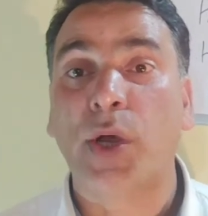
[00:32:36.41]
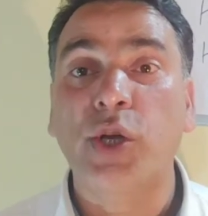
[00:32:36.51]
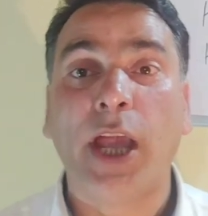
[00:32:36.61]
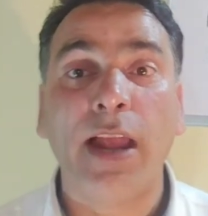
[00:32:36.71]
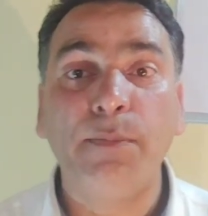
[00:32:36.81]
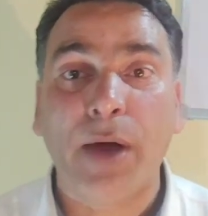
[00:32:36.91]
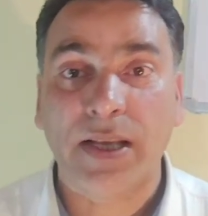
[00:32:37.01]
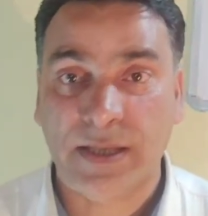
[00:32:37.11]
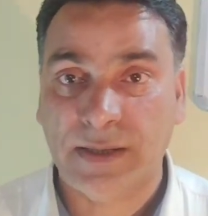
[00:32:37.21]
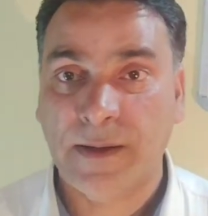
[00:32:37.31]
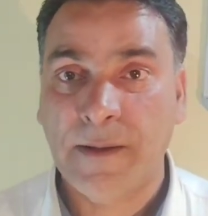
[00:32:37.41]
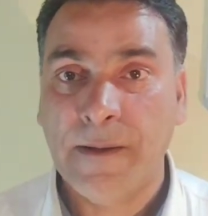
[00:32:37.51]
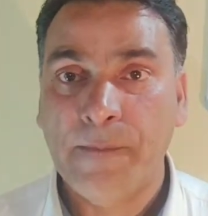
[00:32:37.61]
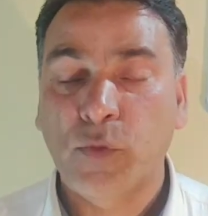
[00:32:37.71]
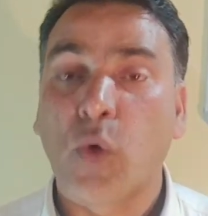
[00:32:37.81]
This is what is going to help
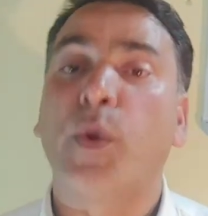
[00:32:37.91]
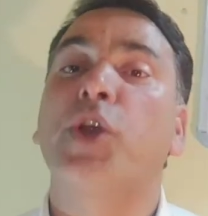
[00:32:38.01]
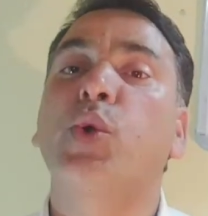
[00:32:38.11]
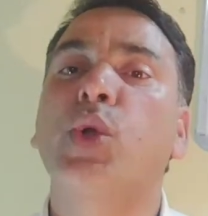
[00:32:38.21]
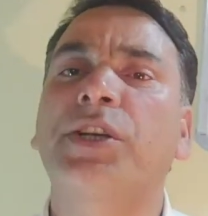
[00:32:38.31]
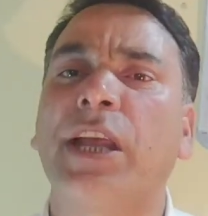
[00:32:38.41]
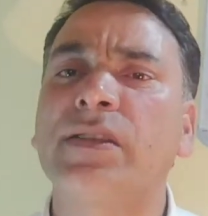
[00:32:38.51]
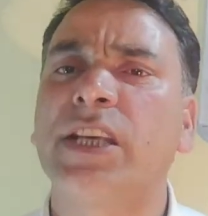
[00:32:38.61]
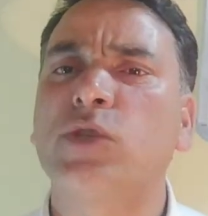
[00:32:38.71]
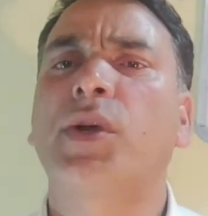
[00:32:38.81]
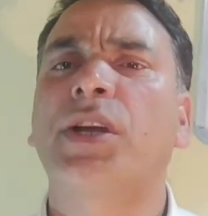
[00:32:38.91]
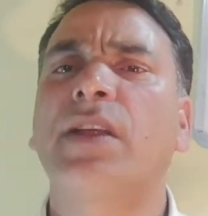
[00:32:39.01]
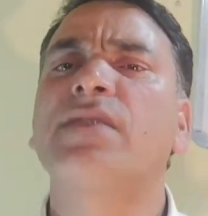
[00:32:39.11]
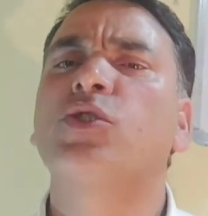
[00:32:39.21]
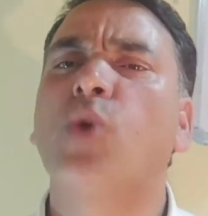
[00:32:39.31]
us. When you do the
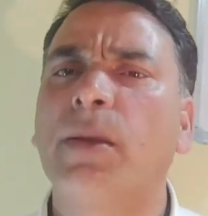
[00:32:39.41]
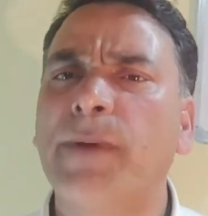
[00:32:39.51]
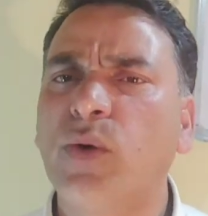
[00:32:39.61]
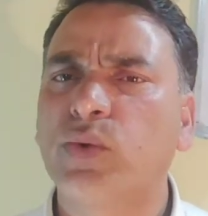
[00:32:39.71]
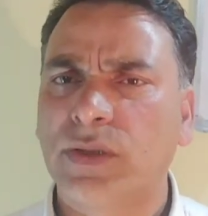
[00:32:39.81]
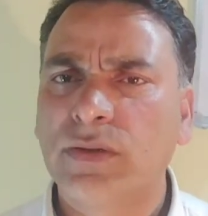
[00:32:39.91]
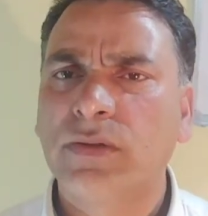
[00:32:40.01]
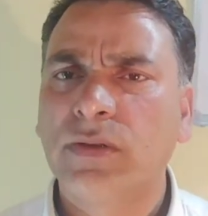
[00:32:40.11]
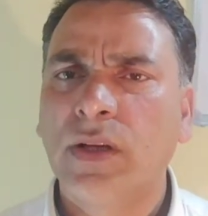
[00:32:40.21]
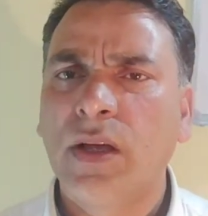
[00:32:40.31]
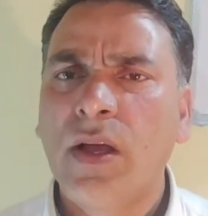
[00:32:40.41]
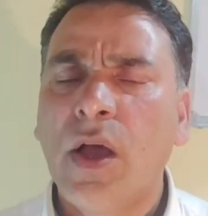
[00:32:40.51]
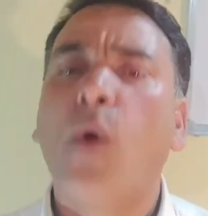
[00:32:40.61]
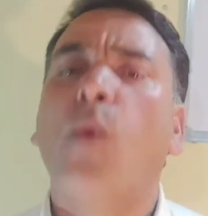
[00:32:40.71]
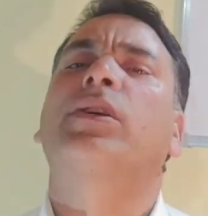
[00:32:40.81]
tenses, what are tenses all about?
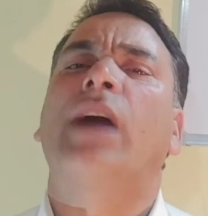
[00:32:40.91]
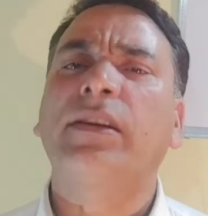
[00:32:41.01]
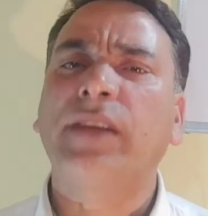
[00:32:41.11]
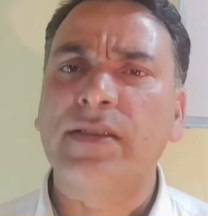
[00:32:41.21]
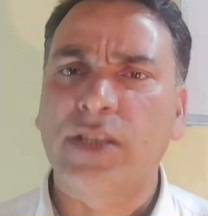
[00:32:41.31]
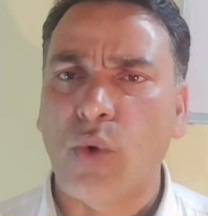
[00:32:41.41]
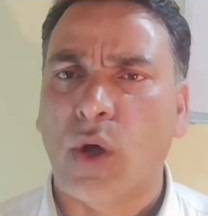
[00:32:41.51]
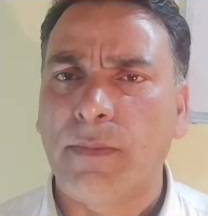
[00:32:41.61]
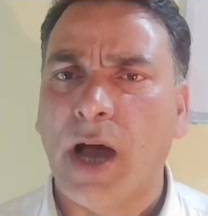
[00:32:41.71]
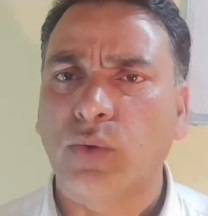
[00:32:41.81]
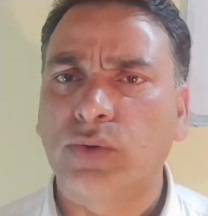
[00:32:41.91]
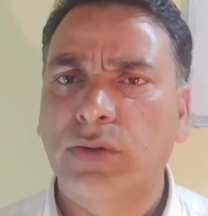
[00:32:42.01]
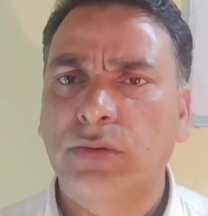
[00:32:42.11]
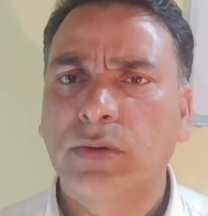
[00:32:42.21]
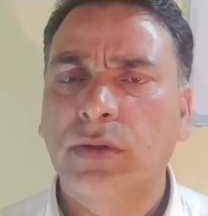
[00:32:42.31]
What are tenses all
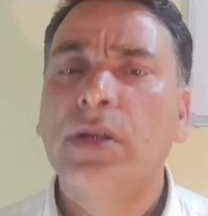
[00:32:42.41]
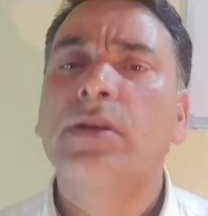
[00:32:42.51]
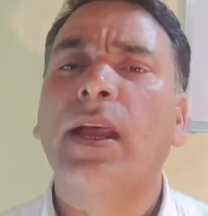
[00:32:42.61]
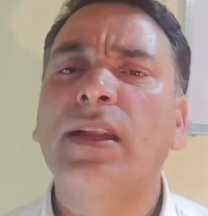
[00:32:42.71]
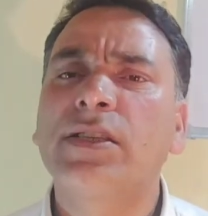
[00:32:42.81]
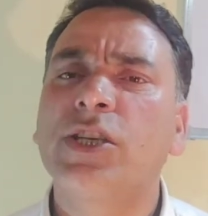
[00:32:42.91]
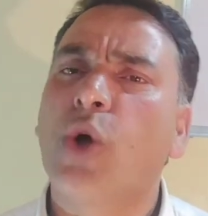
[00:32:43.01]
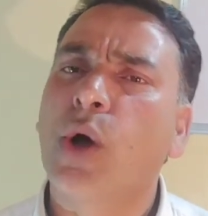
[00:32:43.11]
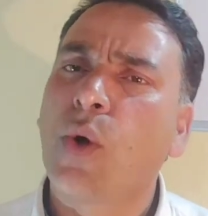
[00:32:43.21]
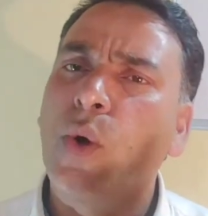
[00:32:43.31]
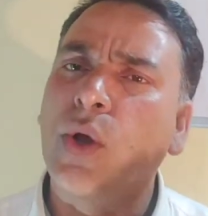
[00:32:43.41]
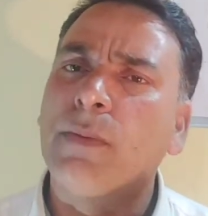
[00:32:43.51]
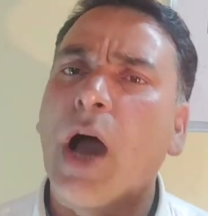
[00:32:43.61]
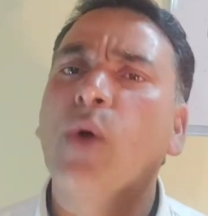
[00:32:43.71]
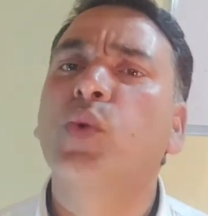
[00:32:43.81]
about? Tenses
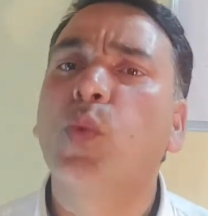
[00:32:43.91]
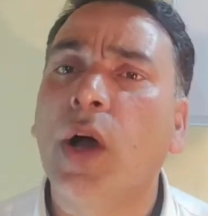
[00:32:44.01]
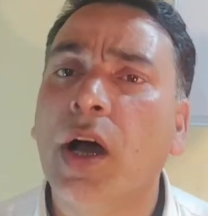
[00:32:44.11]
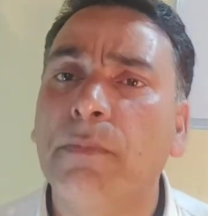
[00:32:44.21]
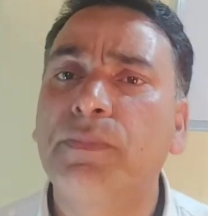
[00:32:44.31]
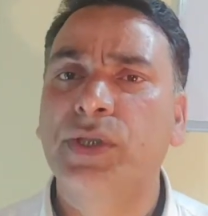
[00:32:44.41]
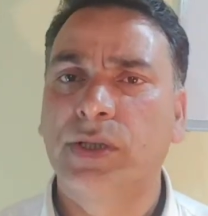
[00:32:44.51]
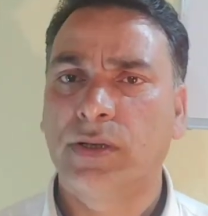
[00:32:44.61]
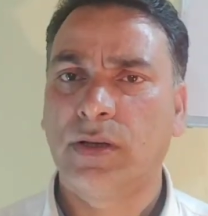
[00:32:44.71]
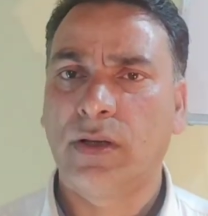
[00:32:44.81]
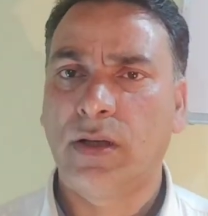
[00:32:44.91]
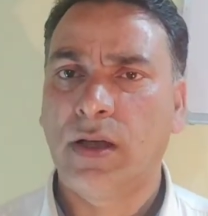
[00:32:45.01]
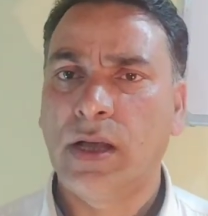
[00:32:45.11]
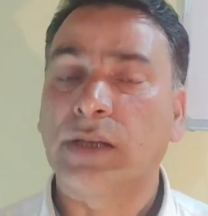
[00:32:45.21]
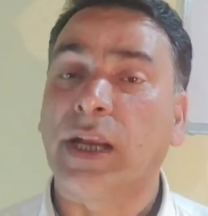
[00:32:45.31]
are all about verbs.
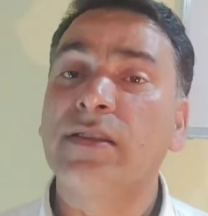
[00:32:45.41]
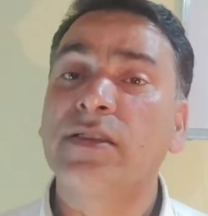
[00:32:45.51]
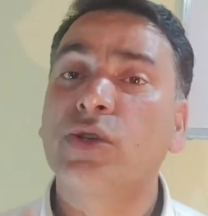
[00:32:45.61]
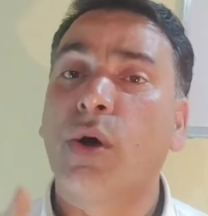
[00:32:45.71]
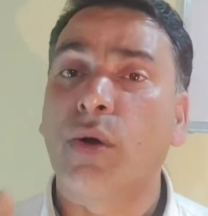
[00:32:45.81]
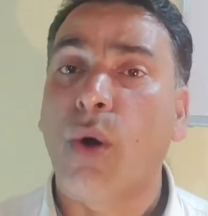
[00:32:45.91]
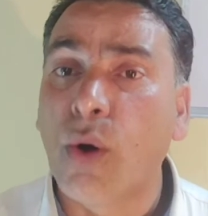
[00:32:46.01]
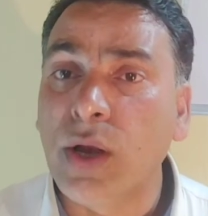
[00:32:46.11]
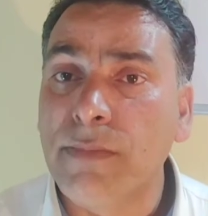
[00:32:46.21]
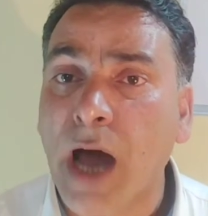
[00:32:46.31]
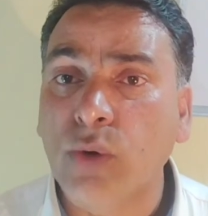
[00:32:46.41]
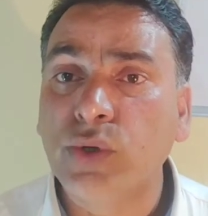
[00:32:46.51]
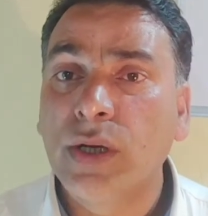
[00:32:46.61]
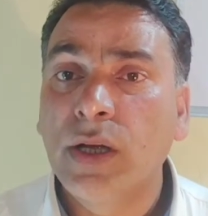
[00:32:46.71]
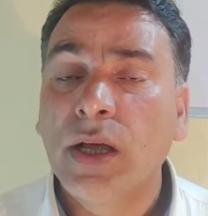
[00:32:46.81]
Tenses are
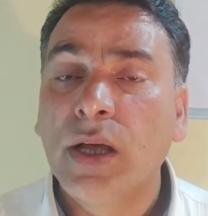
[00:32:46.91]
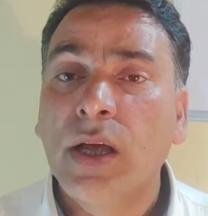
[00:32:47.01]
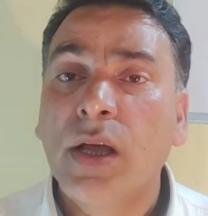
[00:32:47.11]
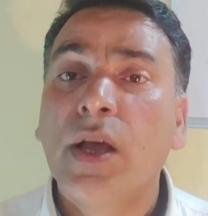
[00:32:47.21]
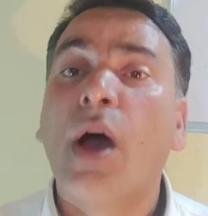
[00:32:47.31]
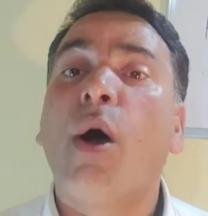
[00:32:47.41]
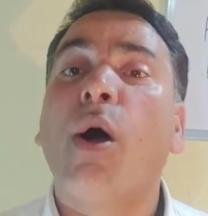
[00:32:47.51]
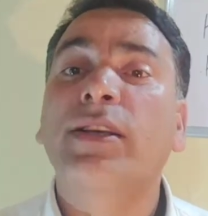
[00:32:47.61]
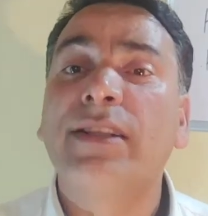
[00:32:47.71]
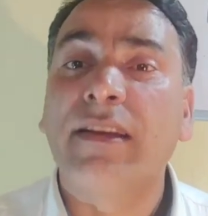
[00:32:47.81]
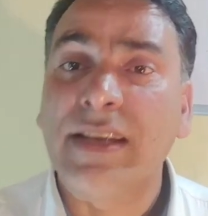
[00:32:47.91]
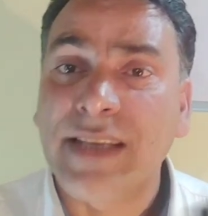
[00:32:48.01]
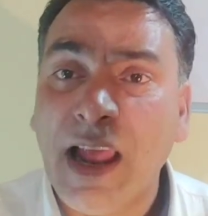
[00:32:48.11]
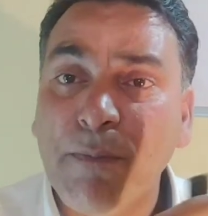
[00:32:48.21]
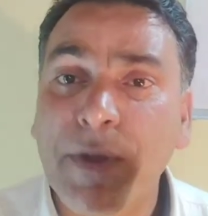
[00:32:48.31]
all about
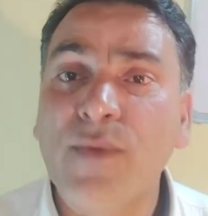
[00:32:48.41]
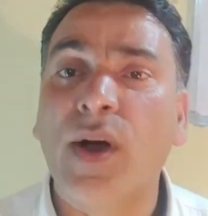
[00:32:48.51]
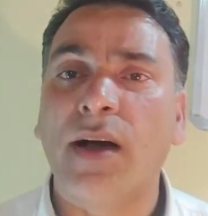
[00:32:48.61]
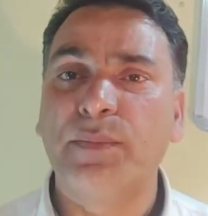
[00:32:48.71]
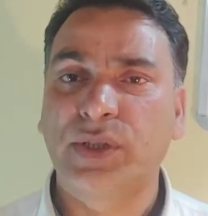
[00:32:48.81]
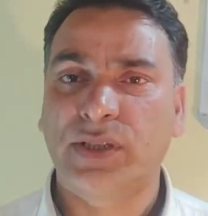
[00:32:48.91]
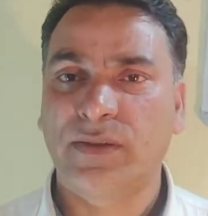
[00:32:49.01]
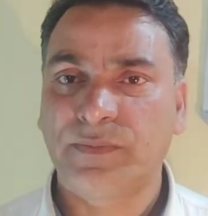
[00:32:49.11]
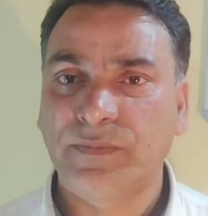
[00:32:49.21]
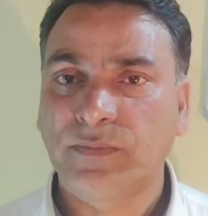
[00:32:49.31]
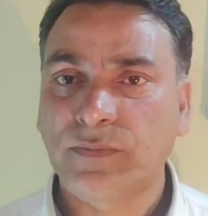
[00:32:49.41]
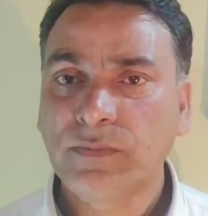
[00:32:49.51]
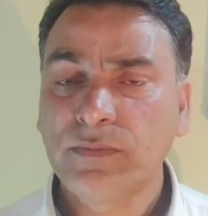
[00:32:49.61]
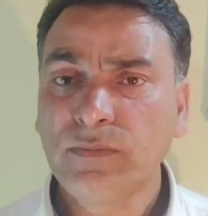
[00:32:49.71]
auxiliaries, helping verbs.